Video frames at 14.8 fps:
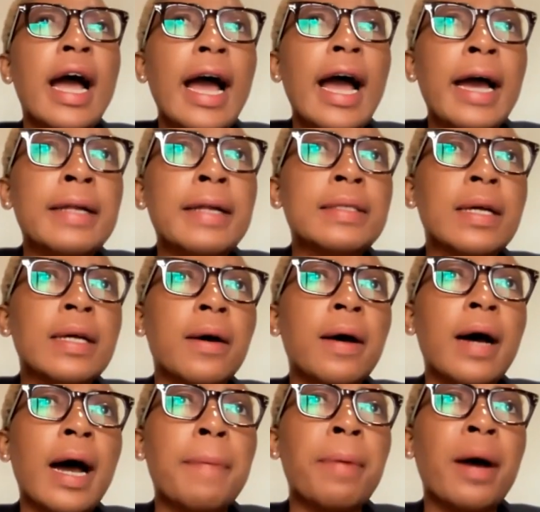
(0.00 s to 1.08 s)
And
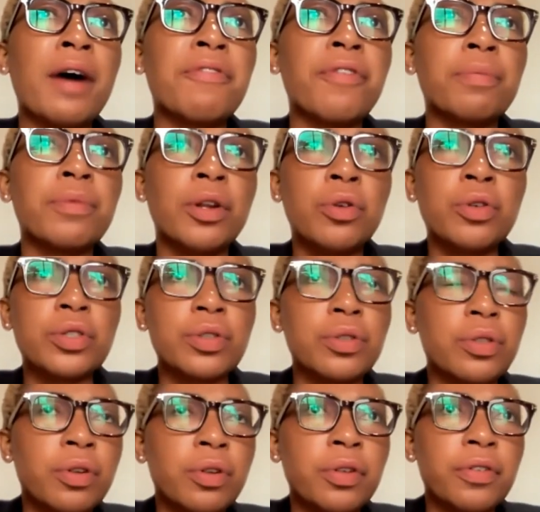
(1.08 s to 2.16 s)
apart from the
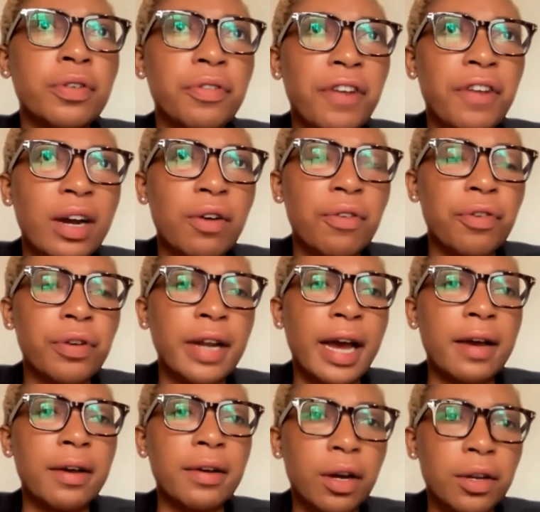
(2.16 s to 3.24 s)
the
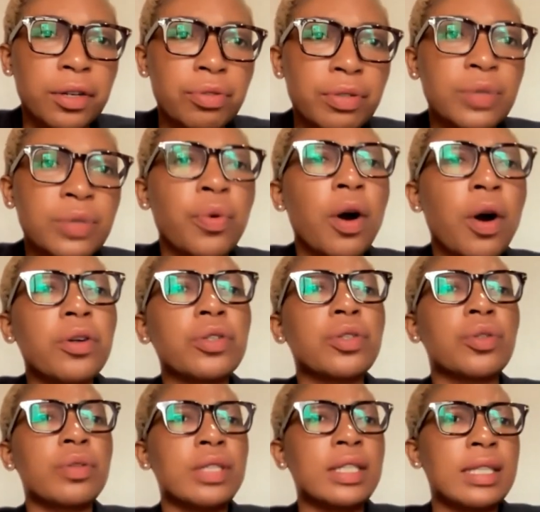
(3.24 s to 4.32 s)
Francophone countries, were
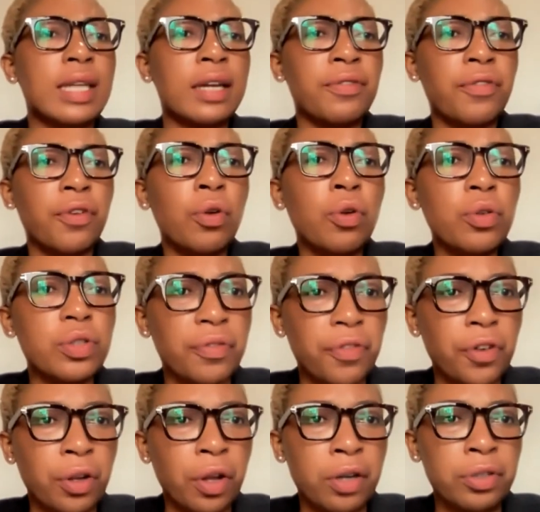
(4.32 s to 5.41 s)
also designed for
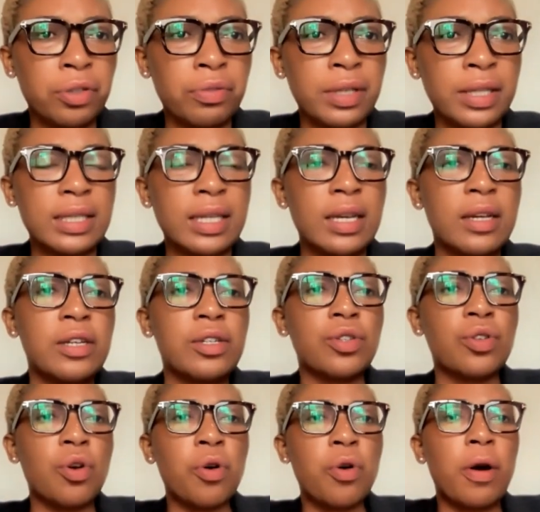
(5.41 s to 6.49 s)
Lusophone countries.
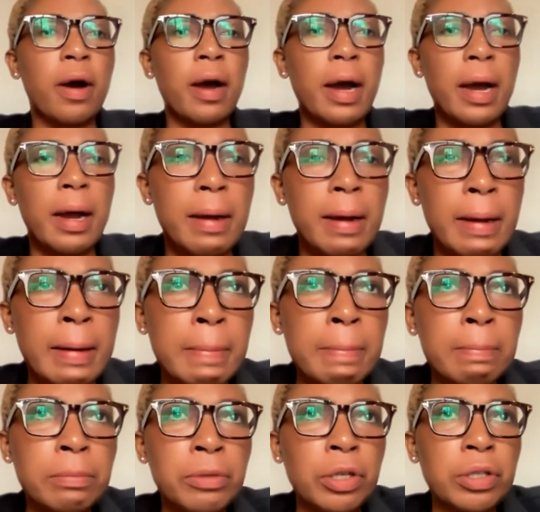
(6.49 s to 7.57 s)
So
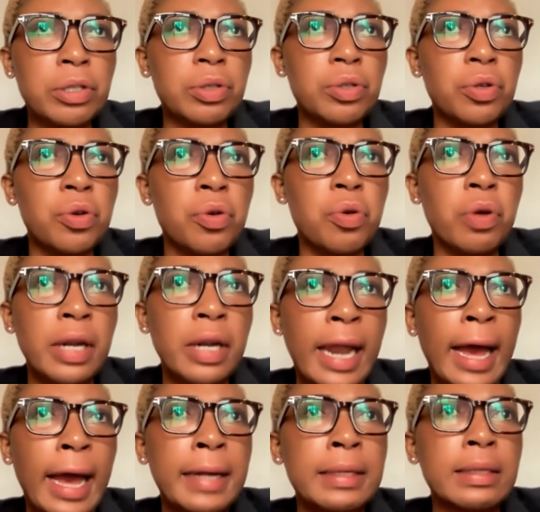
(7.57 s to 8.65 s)
just to
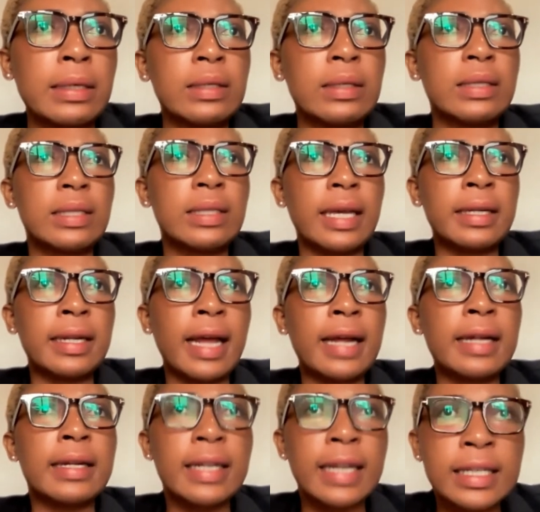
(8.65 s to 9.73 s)
land saying
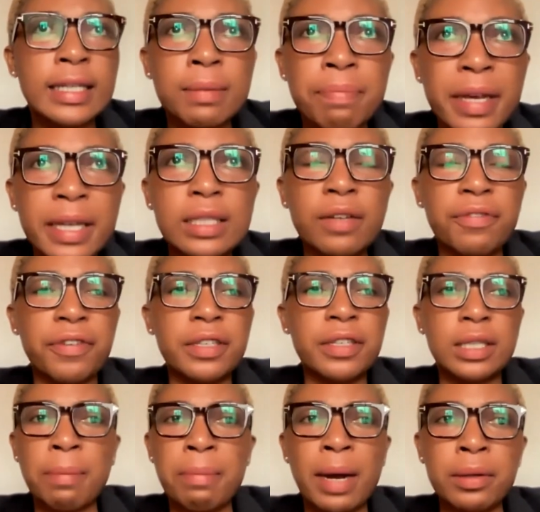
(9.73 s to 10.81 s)
that there's a big
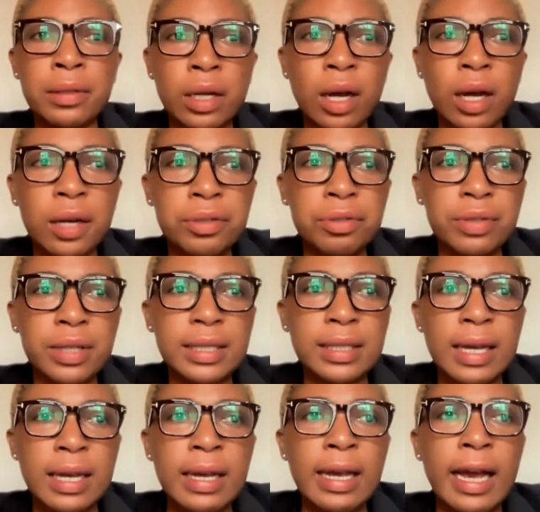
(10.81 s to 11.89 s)
difference among the
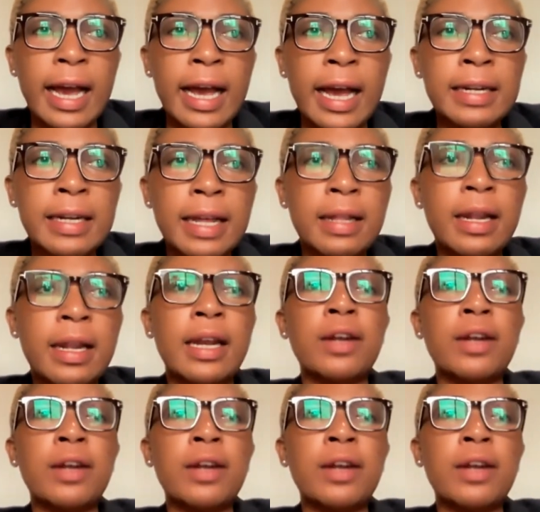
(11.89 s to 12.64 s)
countries, and I